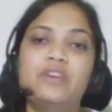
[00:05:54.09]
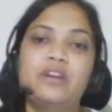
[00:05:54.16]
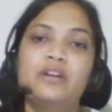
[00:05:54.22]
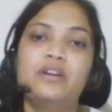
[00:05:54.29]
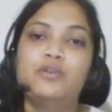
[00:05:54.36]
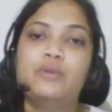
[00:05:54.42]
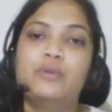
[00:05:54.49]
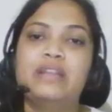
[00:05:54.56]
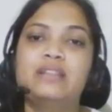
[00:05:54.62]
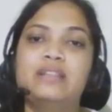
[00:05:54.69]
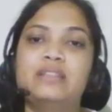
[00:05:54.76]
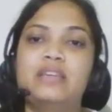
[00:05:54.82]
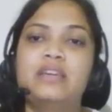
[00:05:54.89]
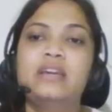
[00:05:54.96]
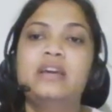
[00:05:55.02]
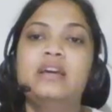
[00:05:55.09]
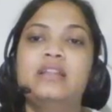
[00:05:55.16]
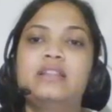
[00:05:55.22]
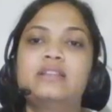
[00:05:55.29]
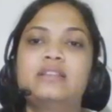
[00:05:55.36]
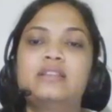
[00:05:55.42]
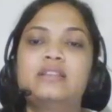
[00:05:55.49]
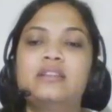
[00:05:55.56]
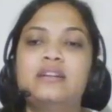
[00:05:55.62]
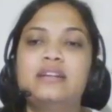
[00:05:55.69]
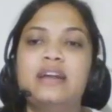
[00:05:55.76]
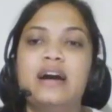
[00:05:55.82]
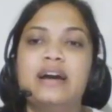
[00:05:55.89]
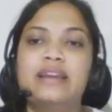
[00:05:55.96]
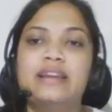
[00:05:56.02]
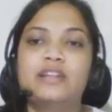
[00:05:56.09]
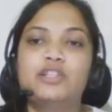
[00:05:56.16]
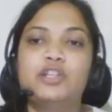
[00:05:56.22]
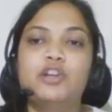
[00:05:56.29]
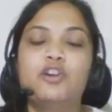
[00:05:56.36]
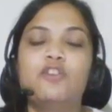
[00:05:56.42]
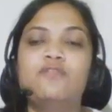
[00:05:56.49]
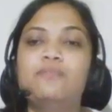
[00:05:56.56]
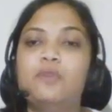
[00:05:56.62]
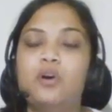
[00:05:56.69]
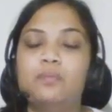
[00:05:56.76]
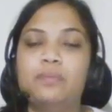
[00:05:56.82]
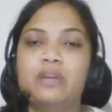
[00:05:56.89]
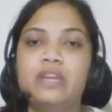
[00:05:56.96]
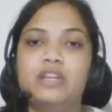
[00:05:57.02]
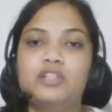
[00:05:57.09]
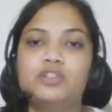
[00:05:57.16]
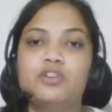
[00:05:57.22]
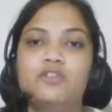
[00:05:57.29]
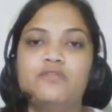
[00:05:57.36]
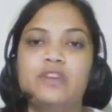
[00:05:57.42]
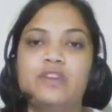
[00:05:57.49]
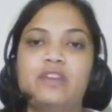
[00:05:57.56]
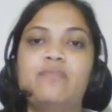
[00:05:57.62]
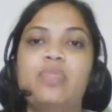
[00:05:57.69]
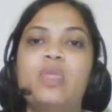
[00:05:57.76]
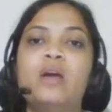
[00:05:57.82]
here you can see this is the direction of propagation of wave.